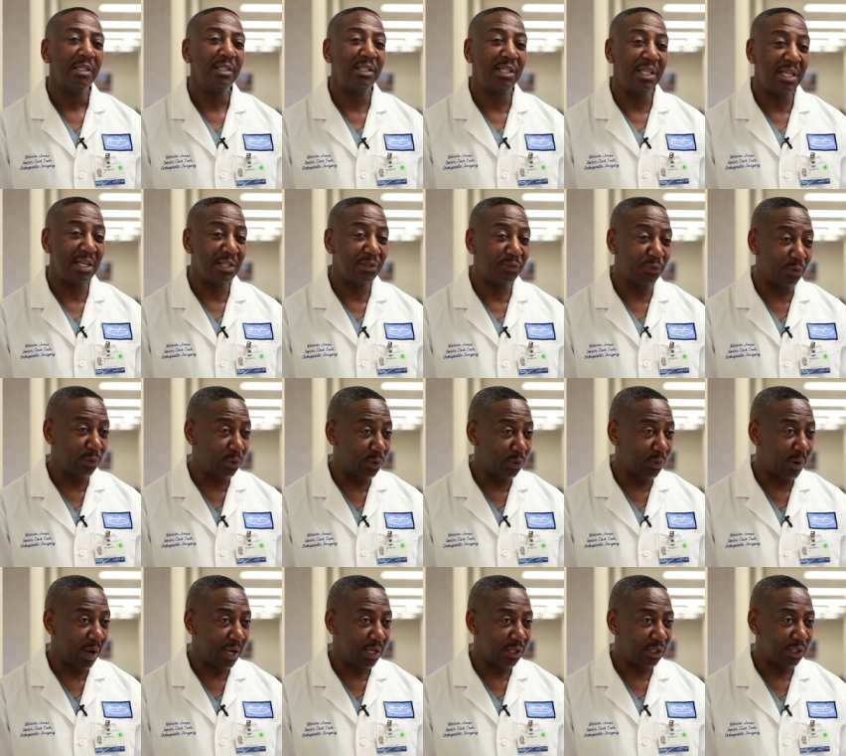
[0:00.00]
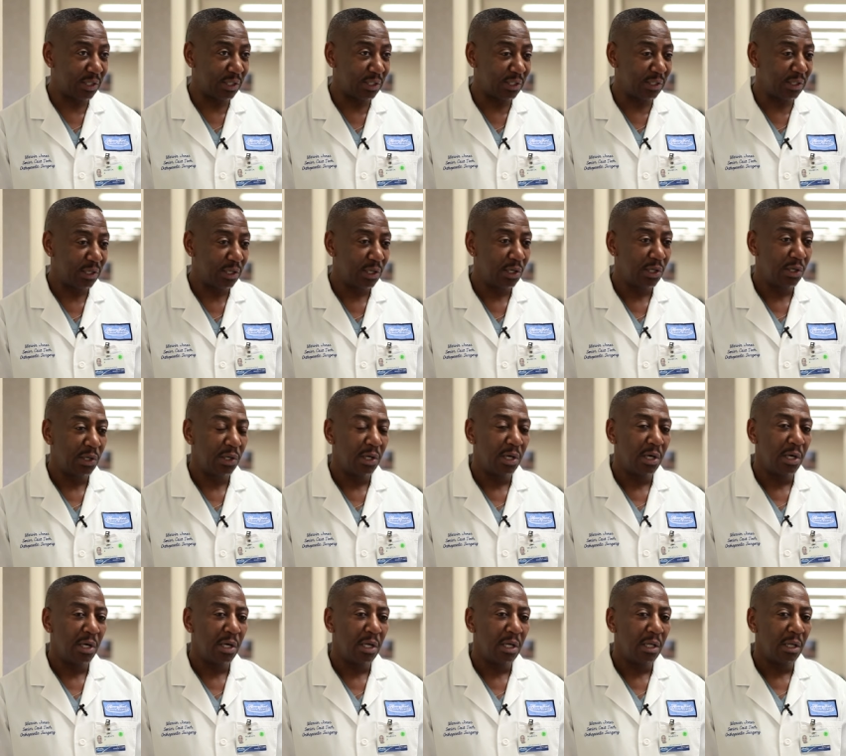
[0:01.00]
D is for duration.
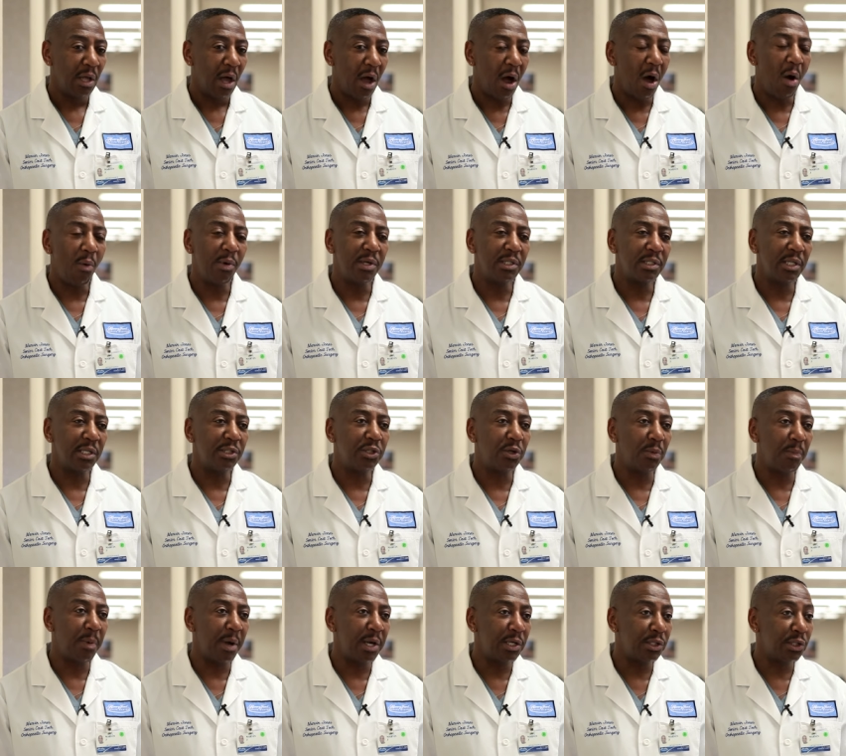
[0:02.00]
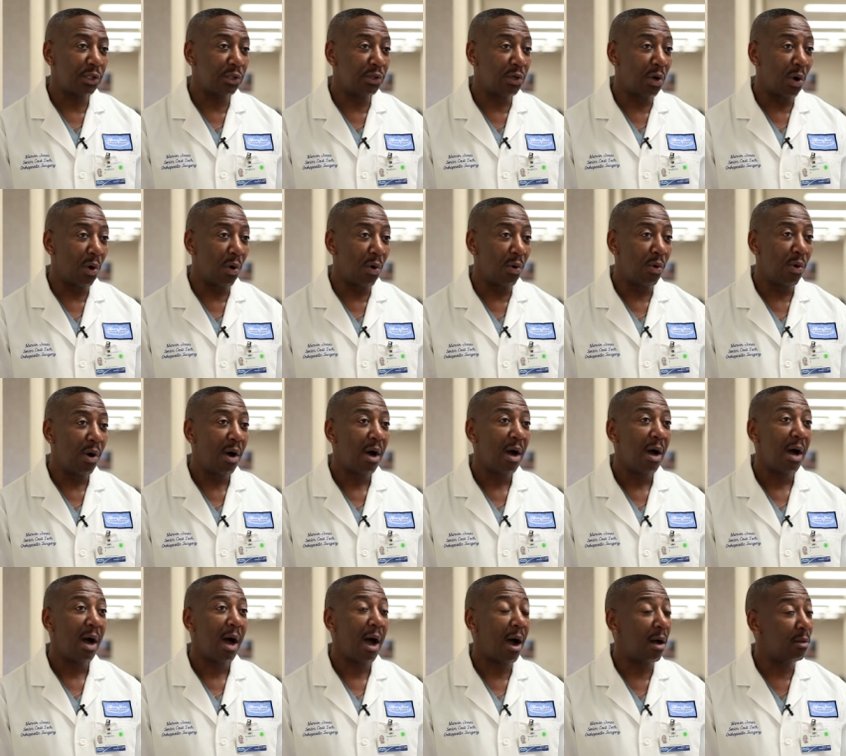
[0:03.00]
Always let your patient know
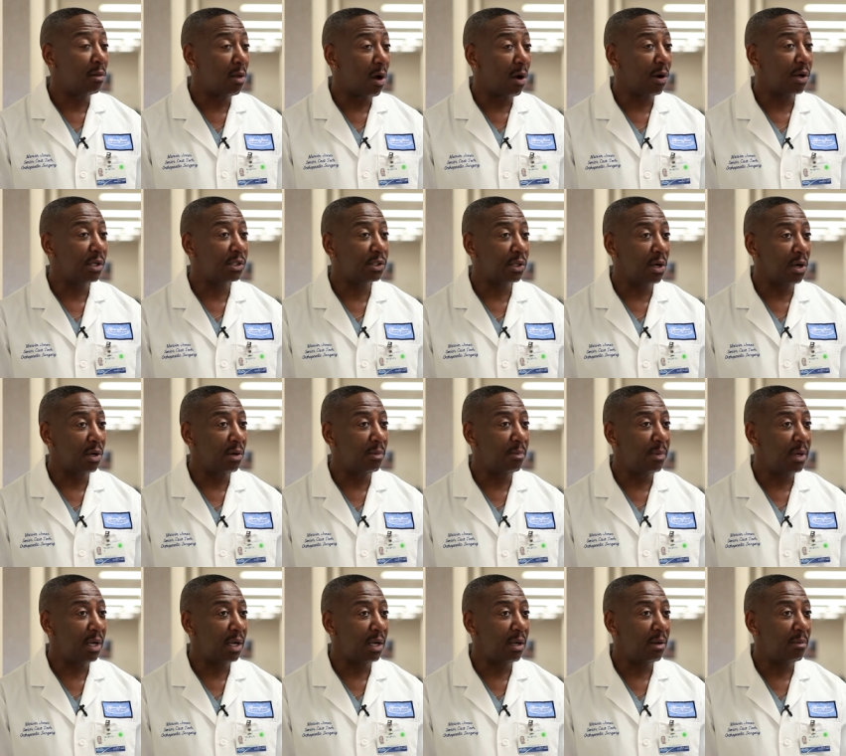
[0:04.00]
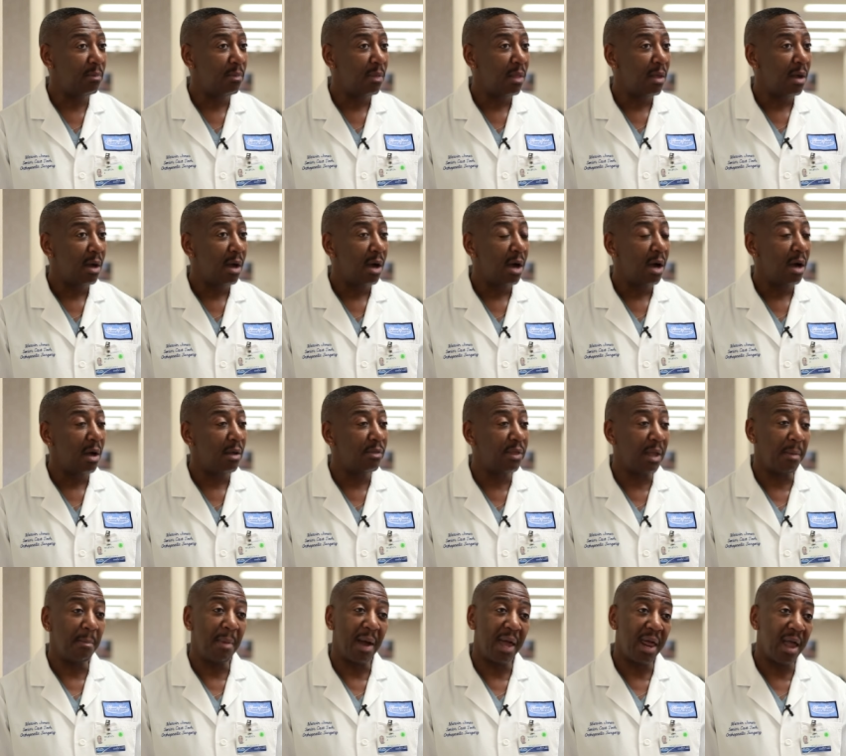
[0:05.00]
how long it's going to be.
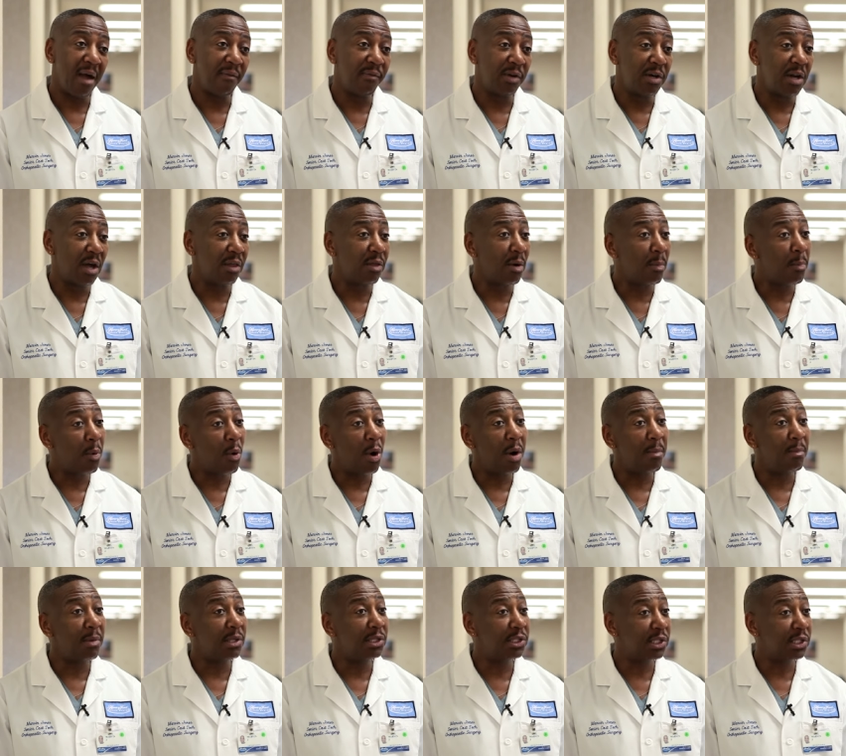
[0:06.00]
They might have another appointment